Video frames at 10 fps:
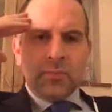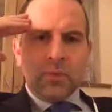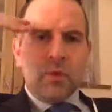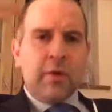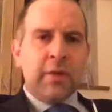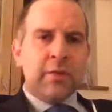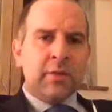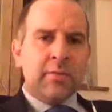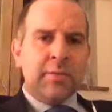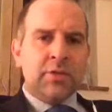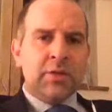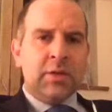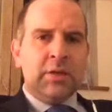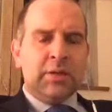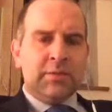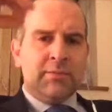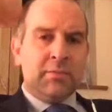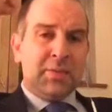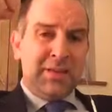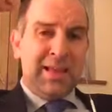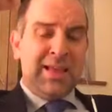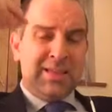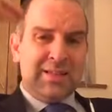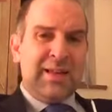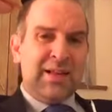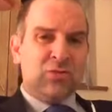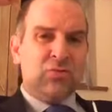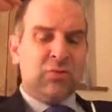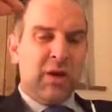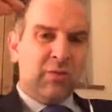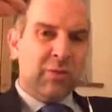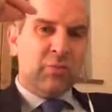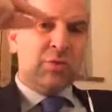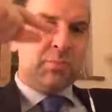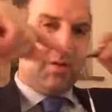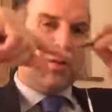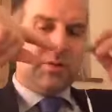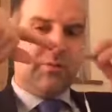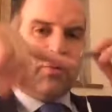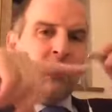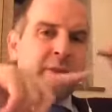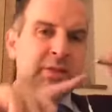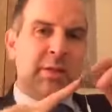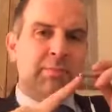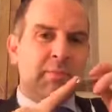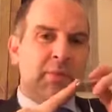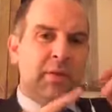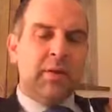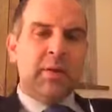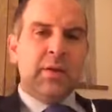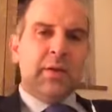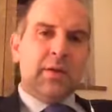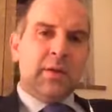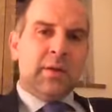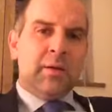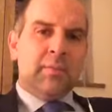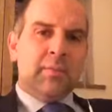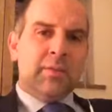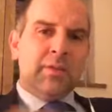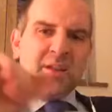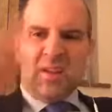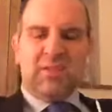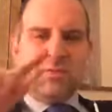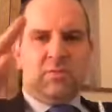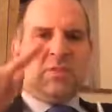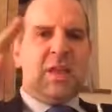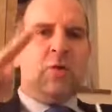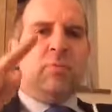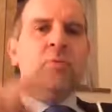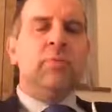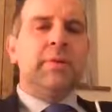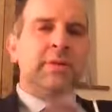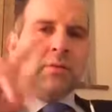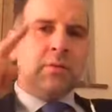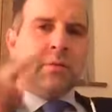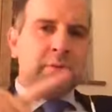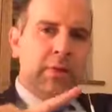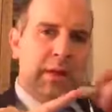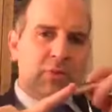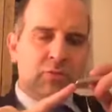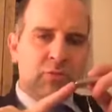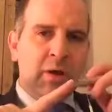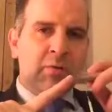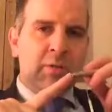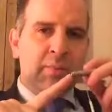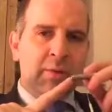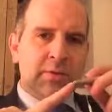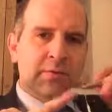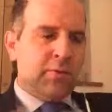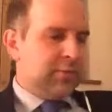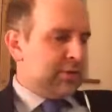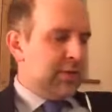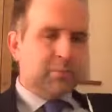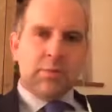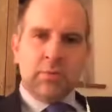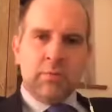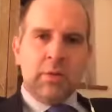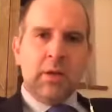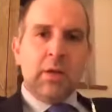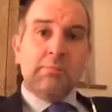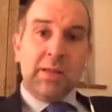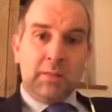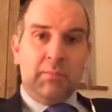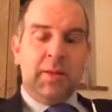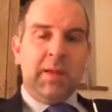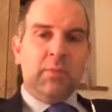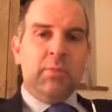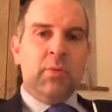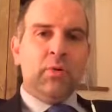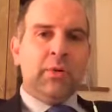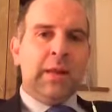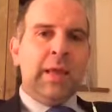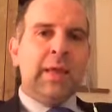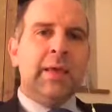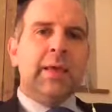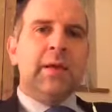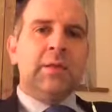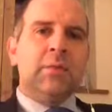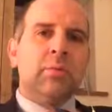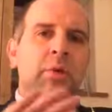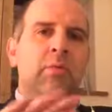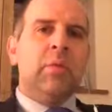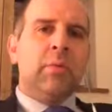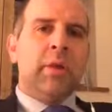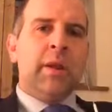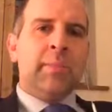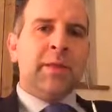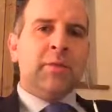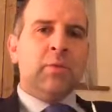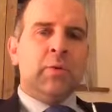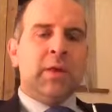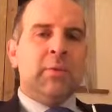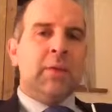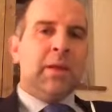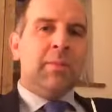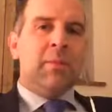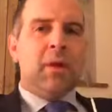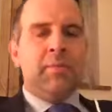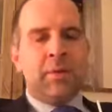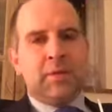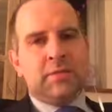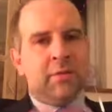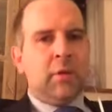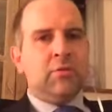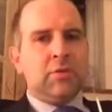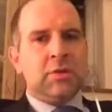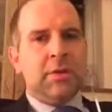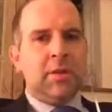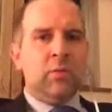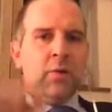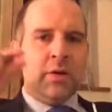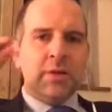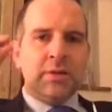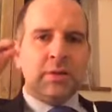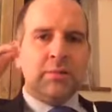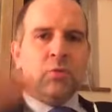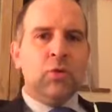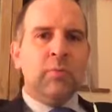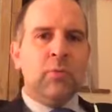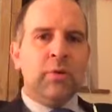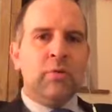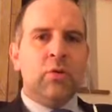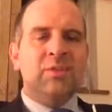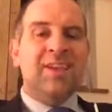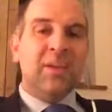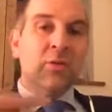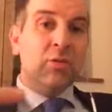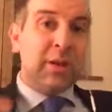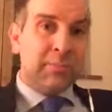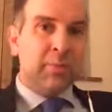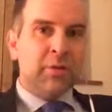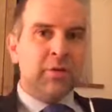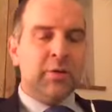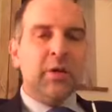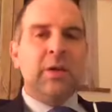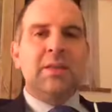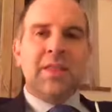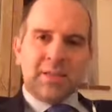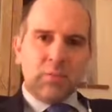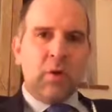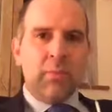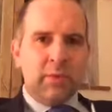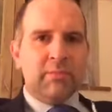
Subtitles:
diathermy machine, and it has an electrical current which passes from the tip of the, it's like a sort of scalpel, but it's got an electrical current that passes from the tip to a metal plate we put on your leg. And so we don't really want any metal work anywhere nearby, because if it goes to the metal work and it's a smaller point of contact, you could get a burn. That's the